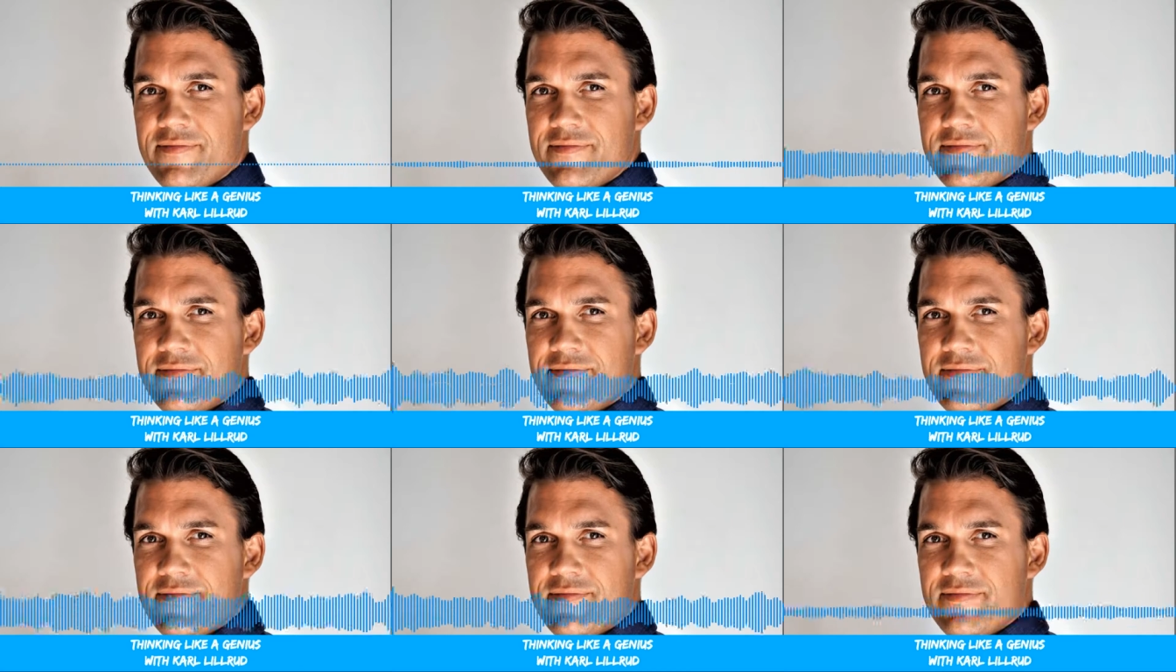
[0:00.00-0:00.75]

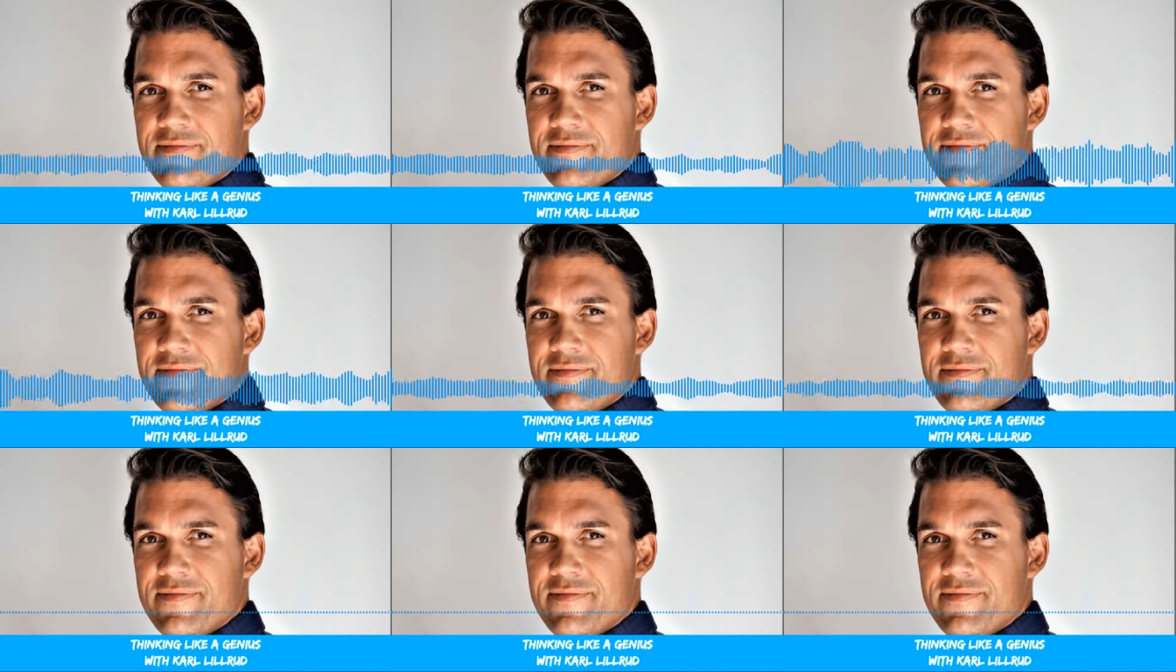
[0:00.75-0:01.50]
uh, and
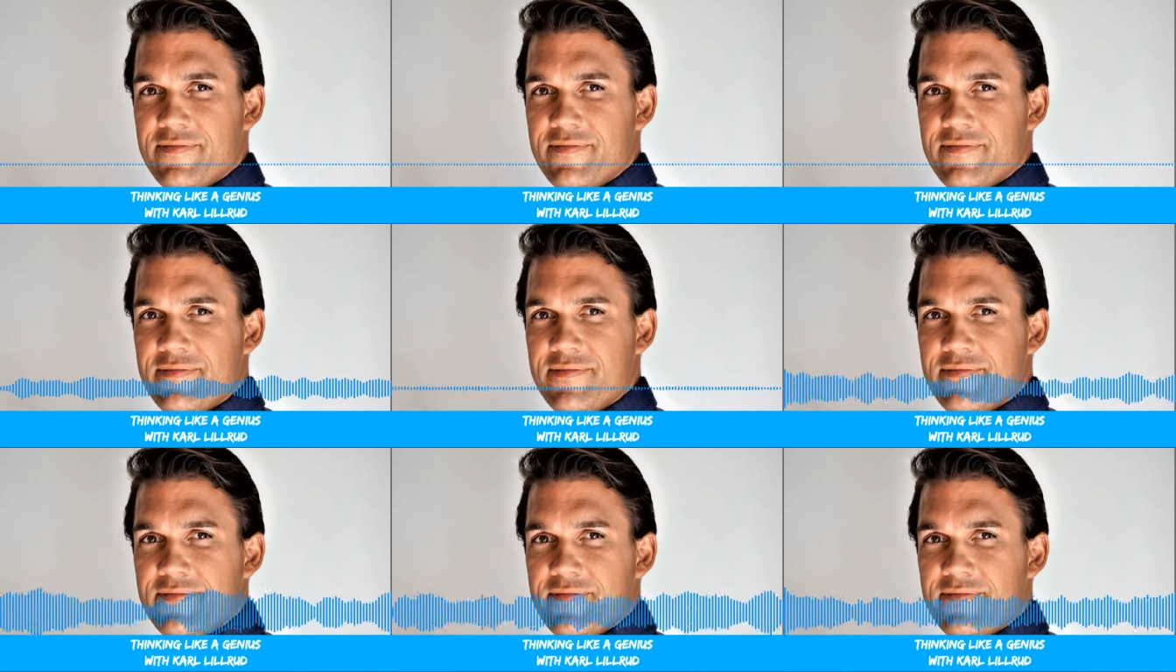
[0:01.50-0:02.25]
then
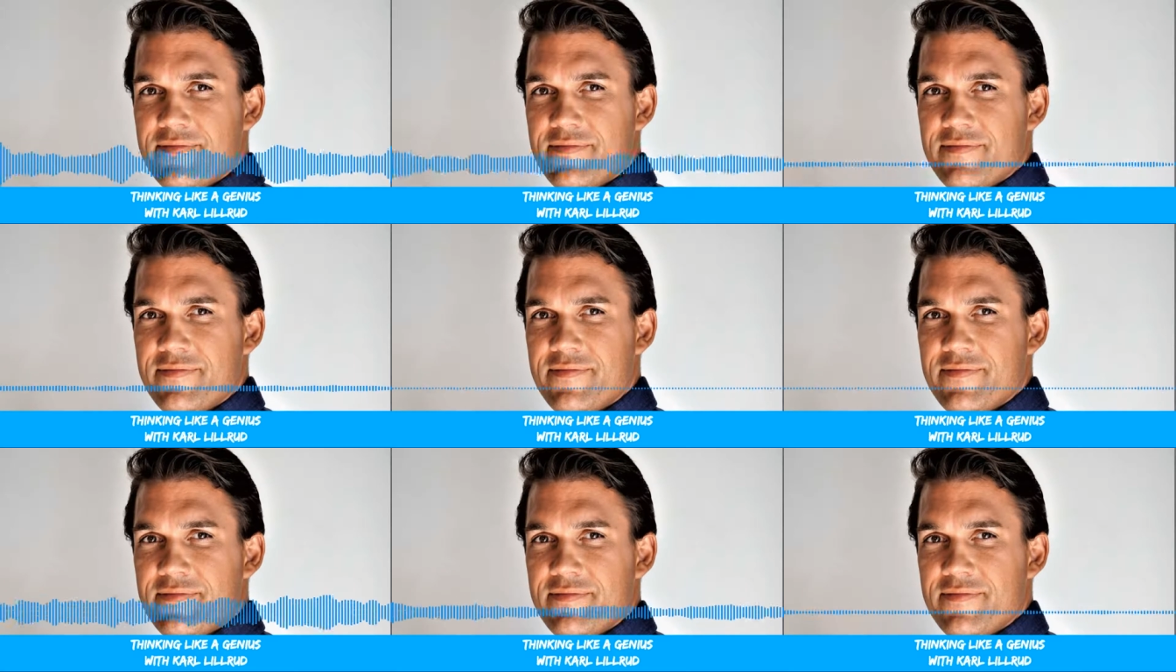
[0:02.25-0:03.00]
after a while
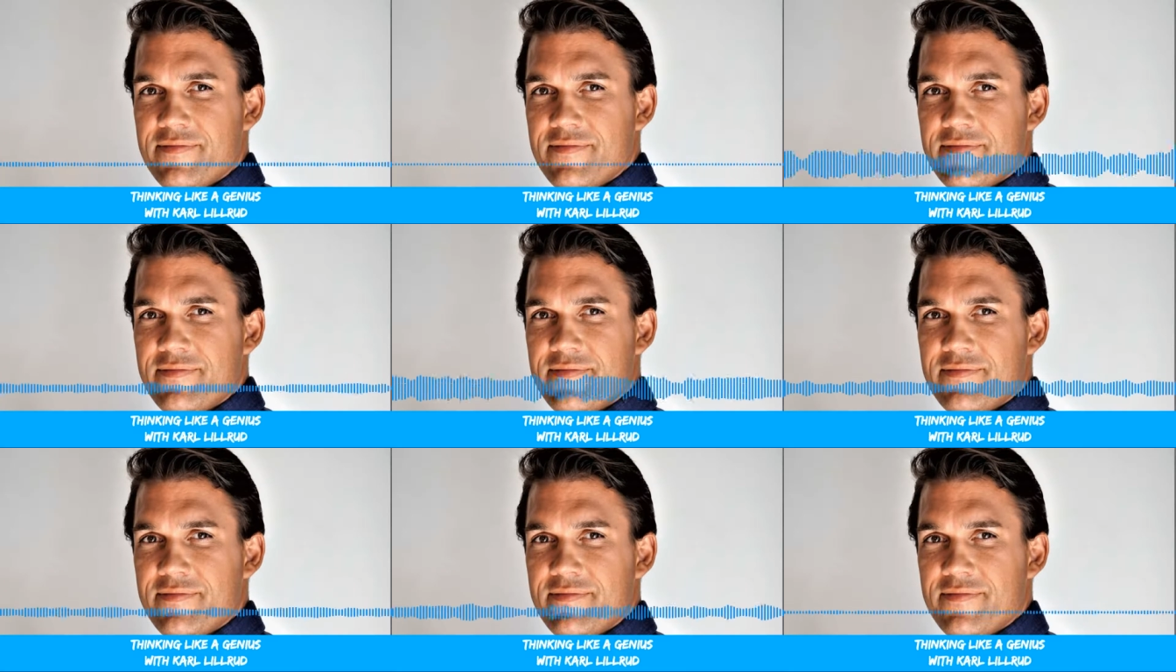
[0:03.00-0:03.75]
as as
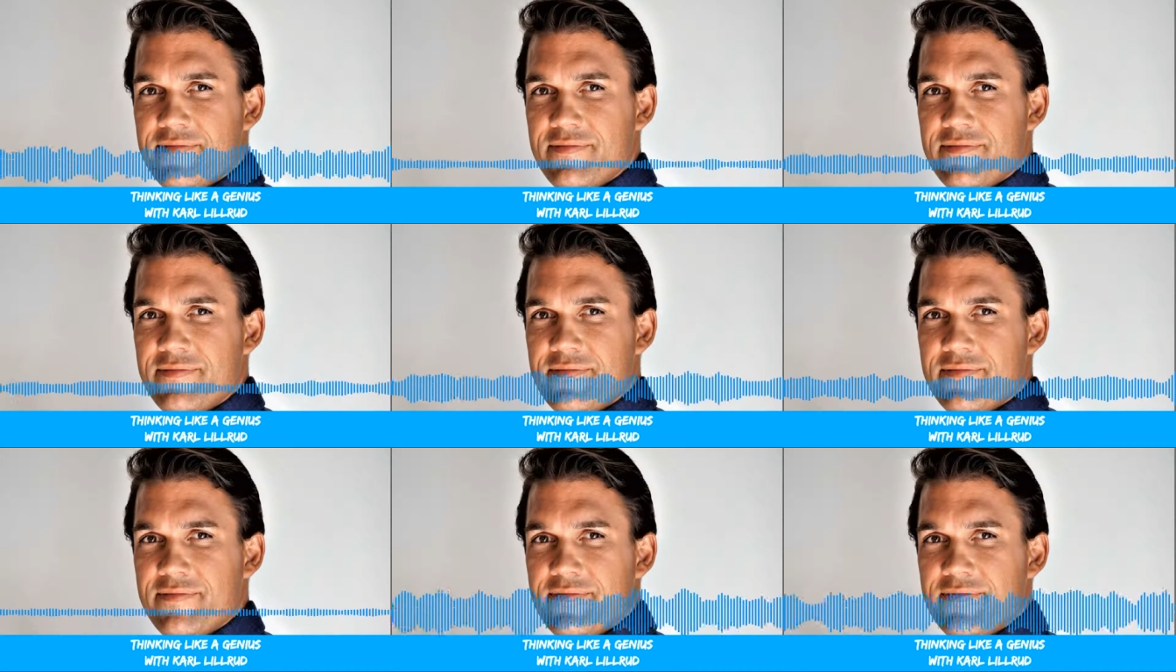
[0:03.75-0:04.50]
our discussion
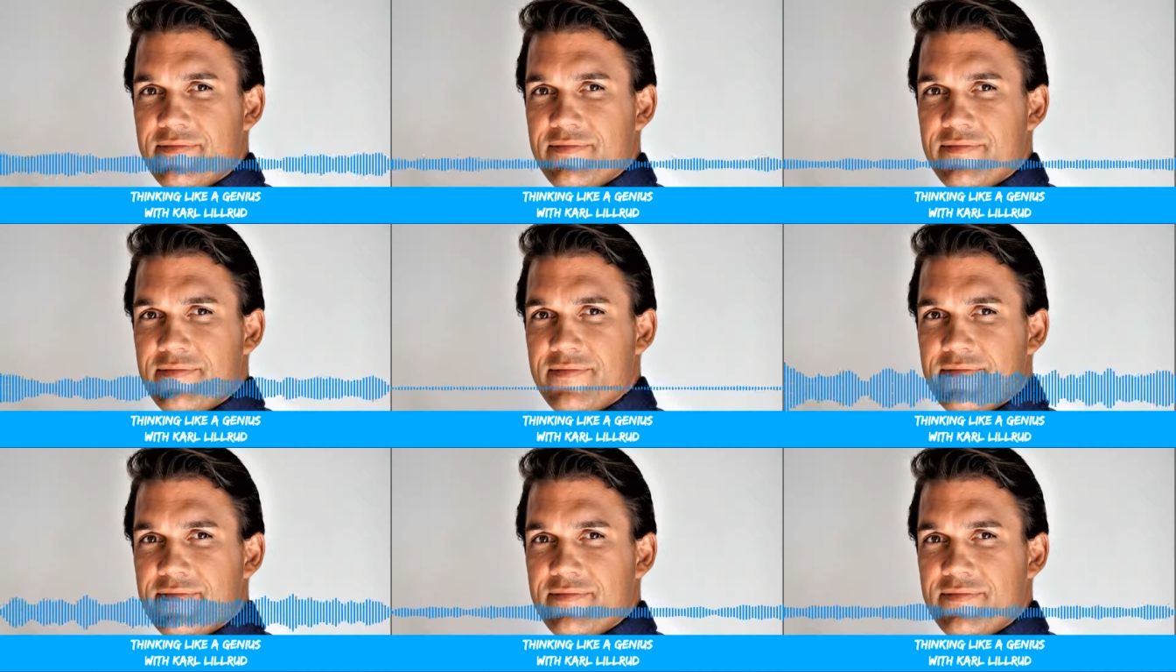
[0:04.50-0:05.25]
goes on you will
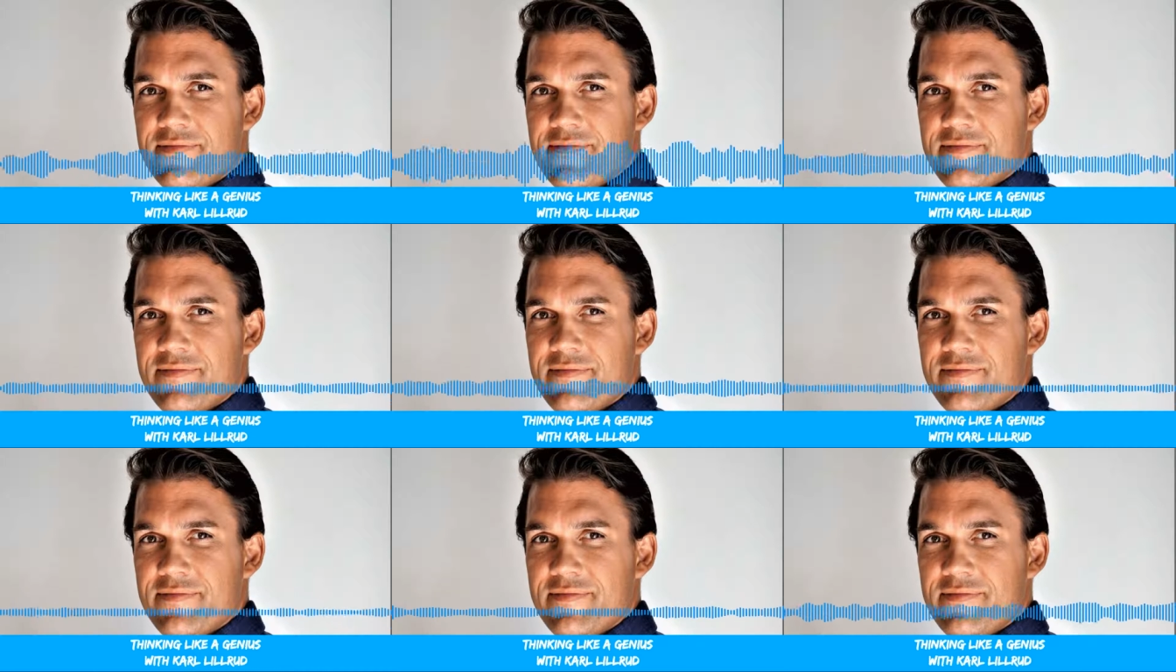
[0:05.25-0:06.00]
find more
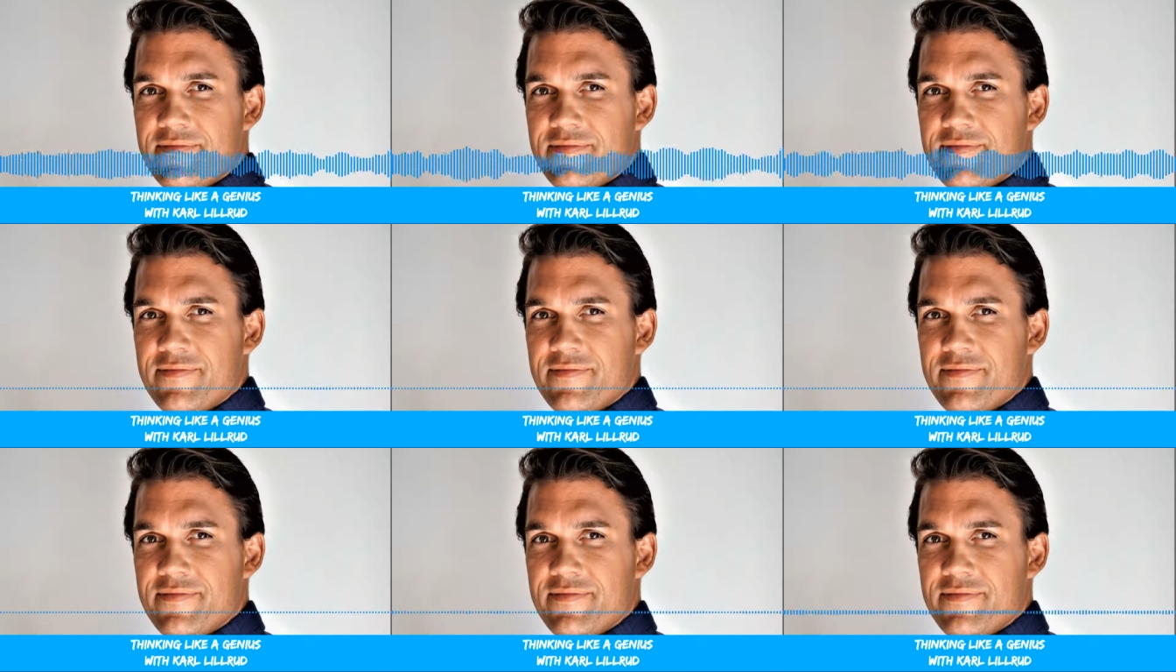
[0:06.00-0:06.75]
and more
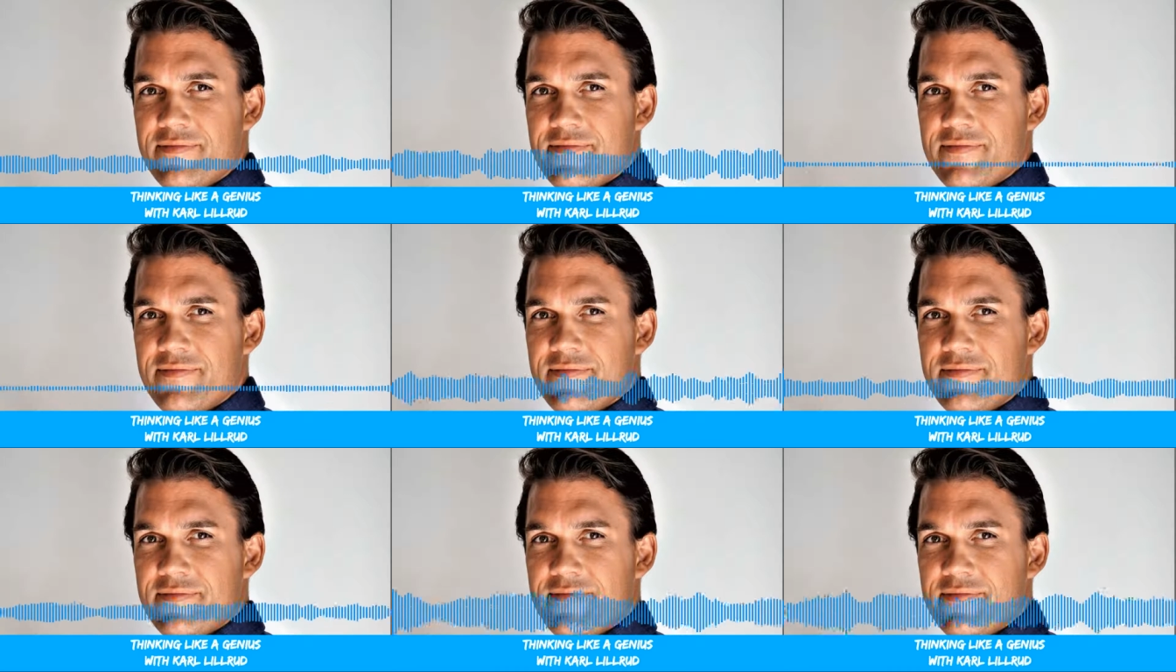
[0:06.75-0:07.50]

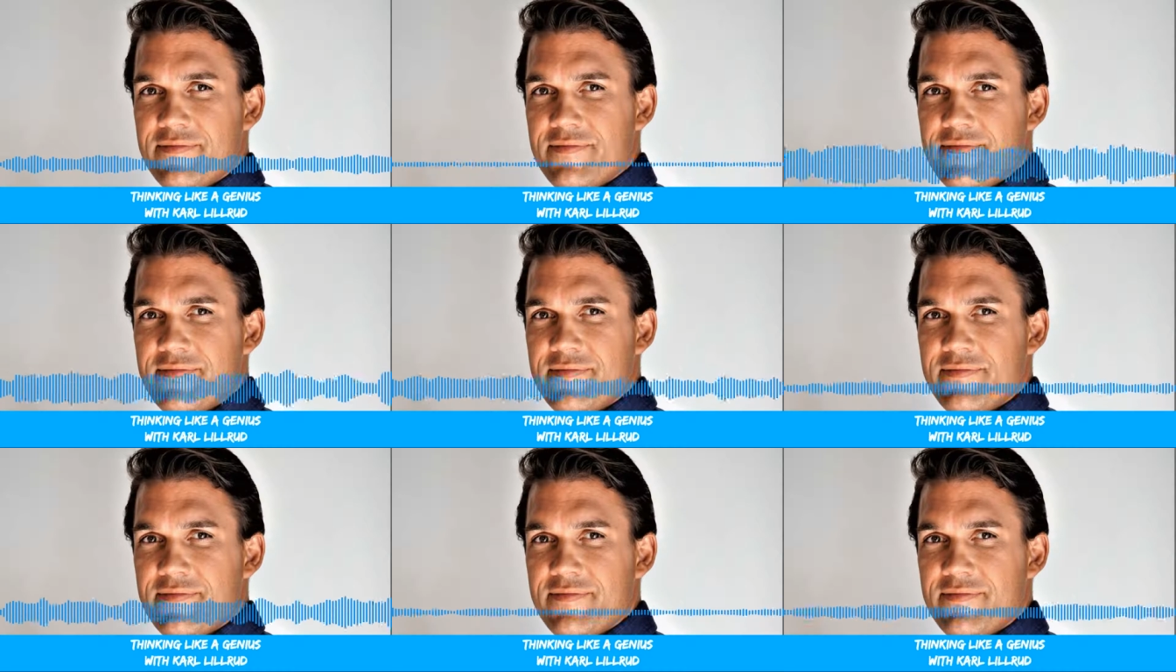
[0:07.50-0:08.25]
features that I
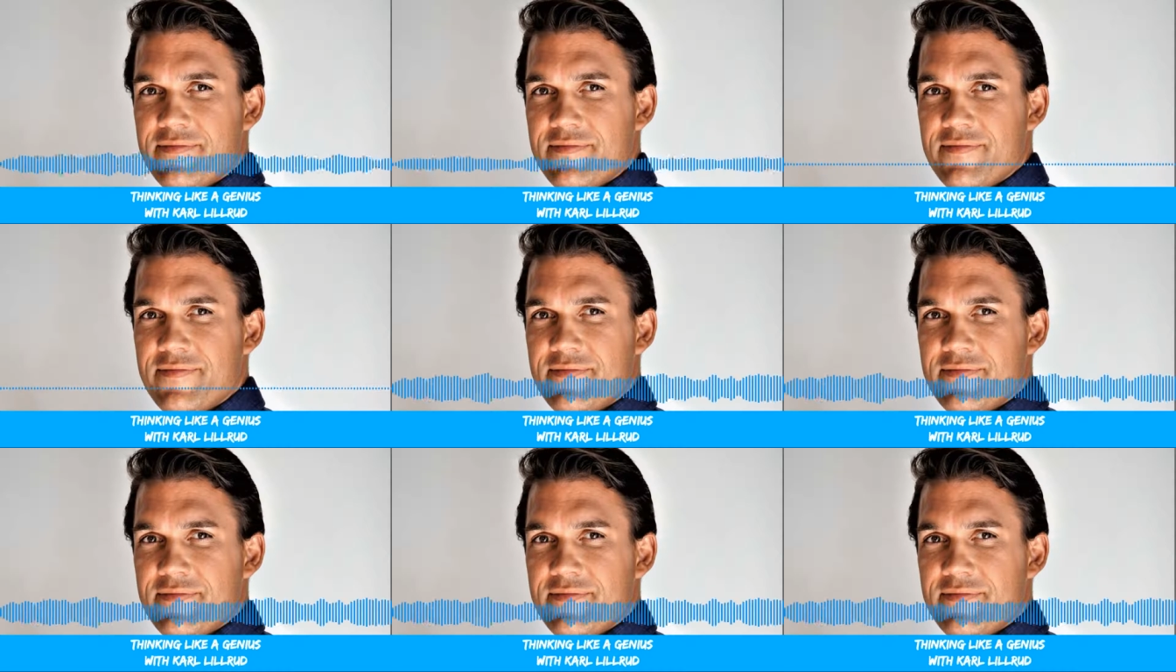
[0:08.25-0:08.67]
carry with me,